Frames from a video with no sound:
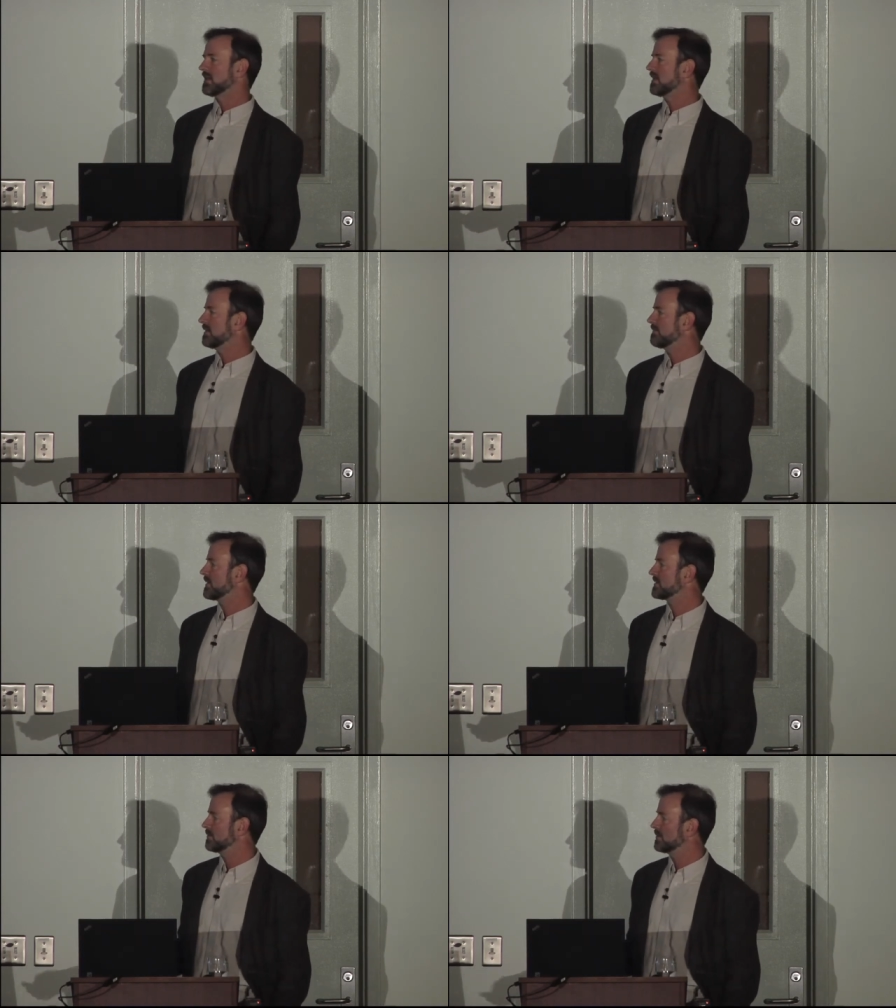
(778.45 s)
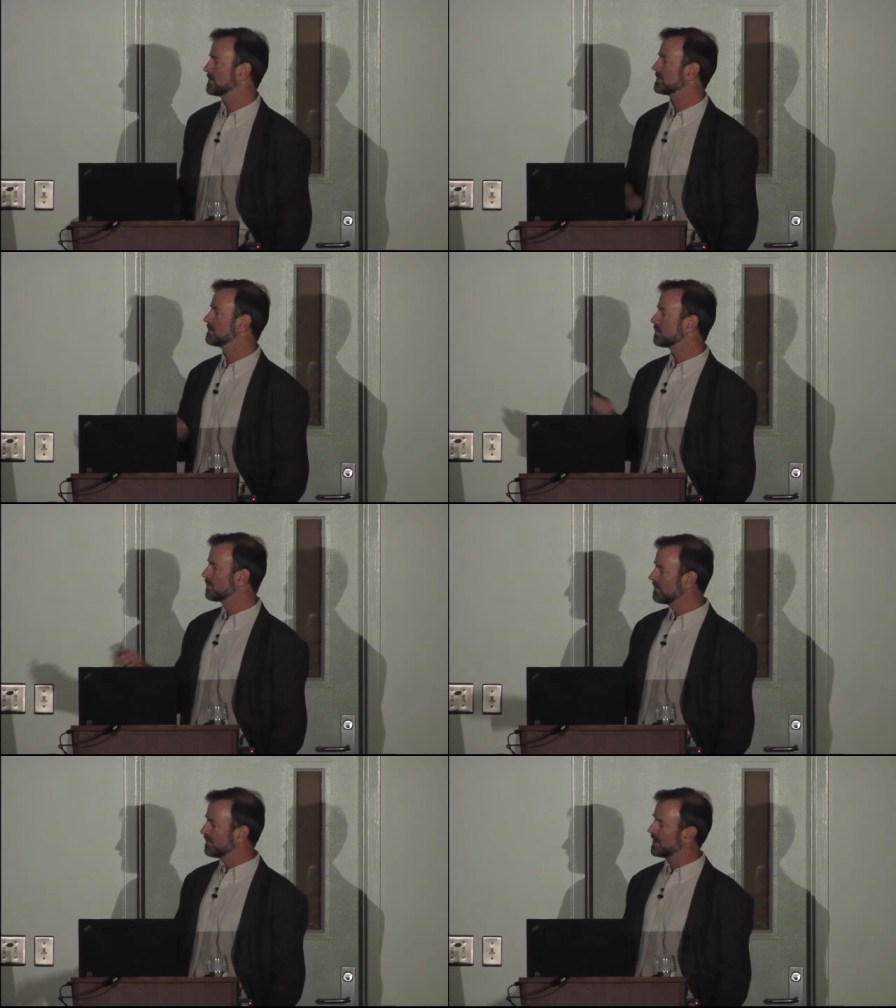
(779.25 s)
Um, so we were
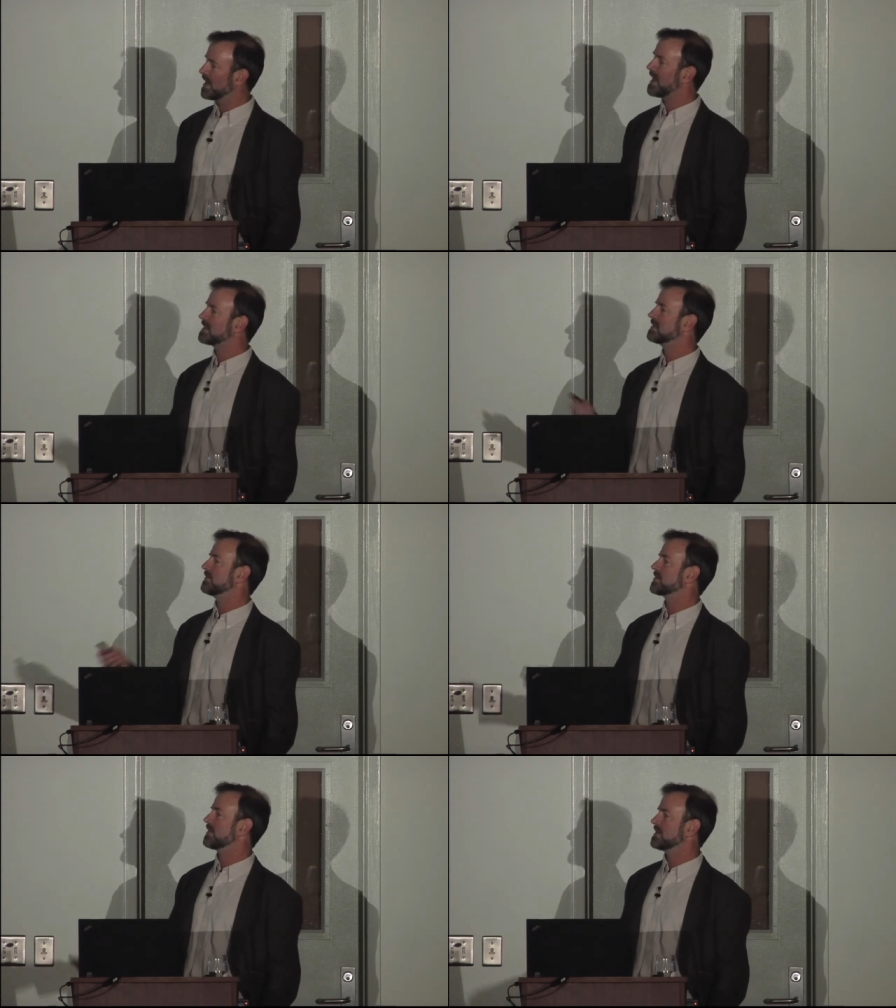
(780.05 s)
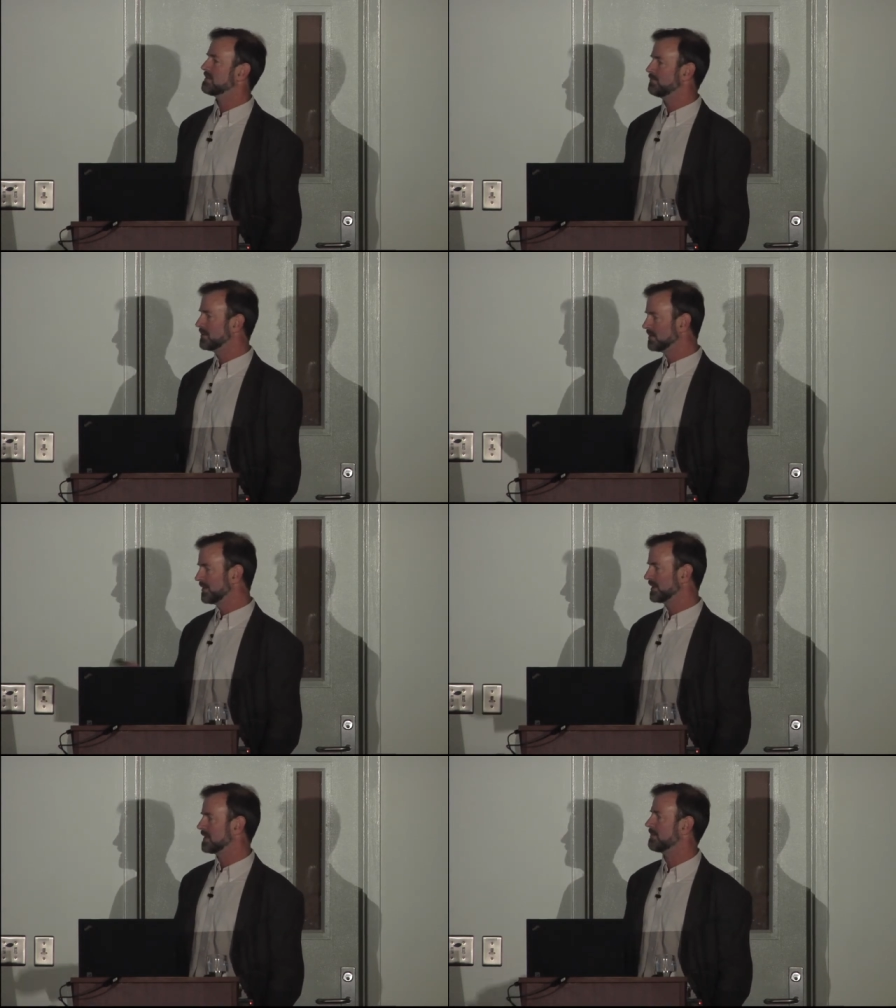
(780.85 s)
very active in trying to
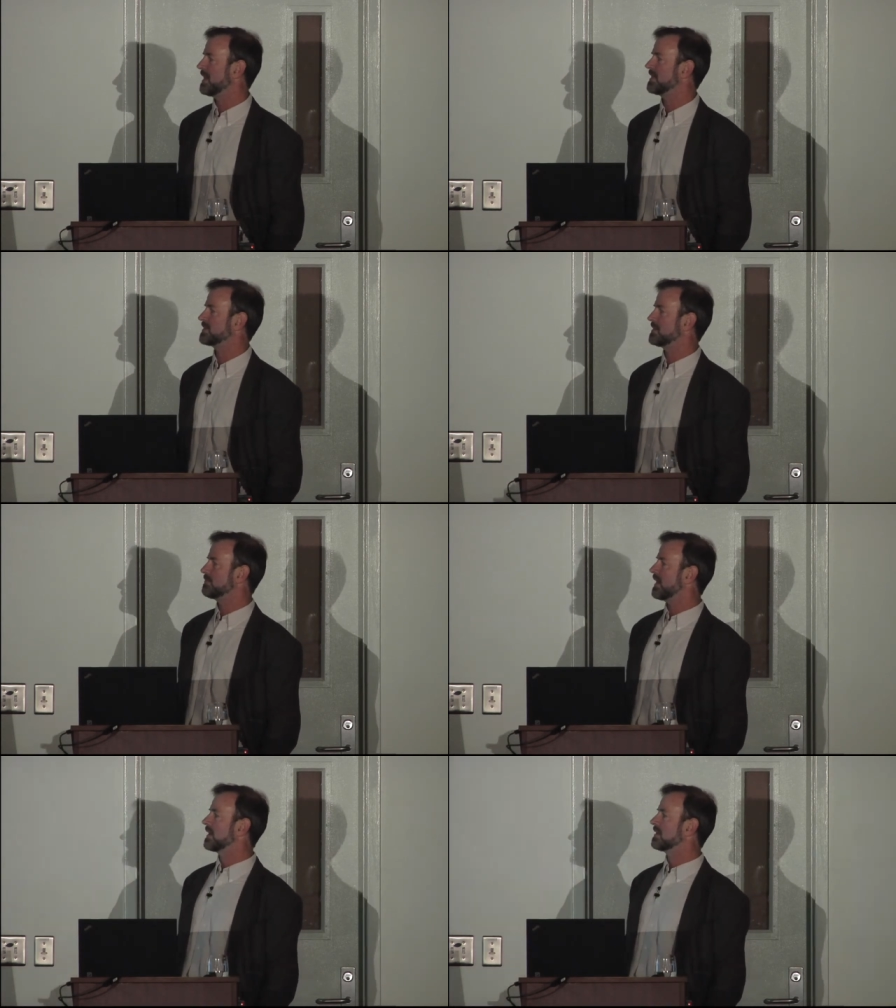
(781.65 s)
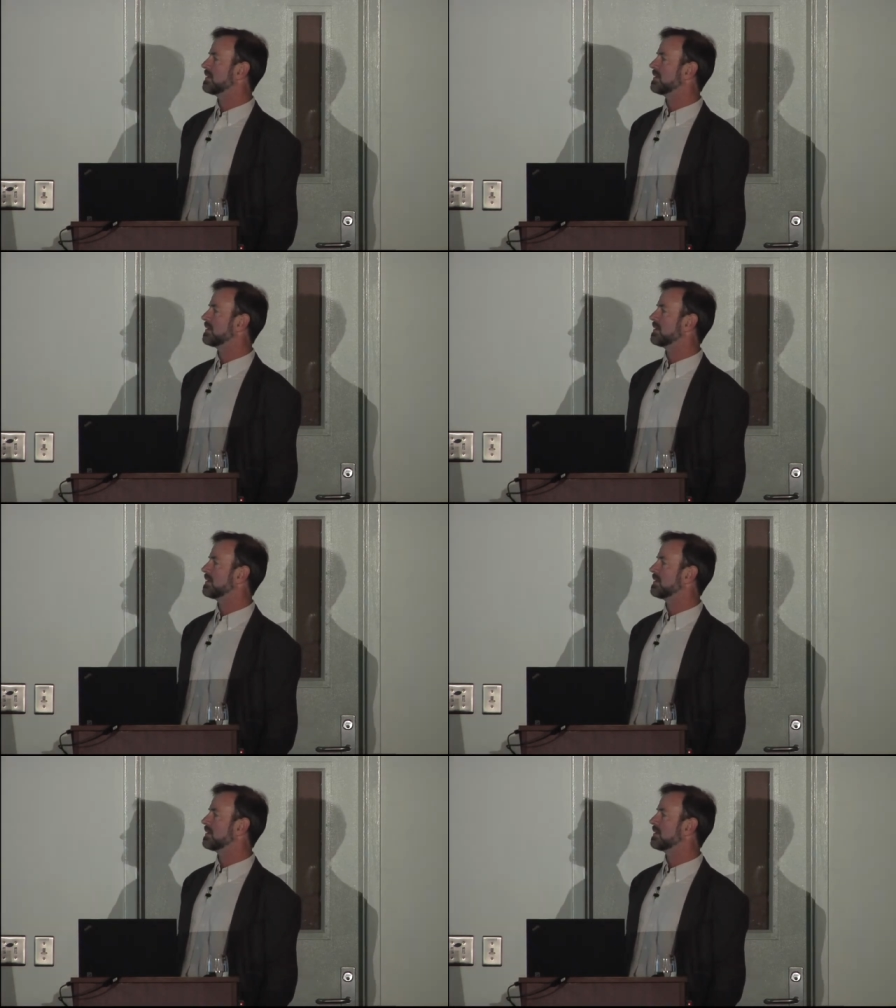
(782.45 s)
build their capacity back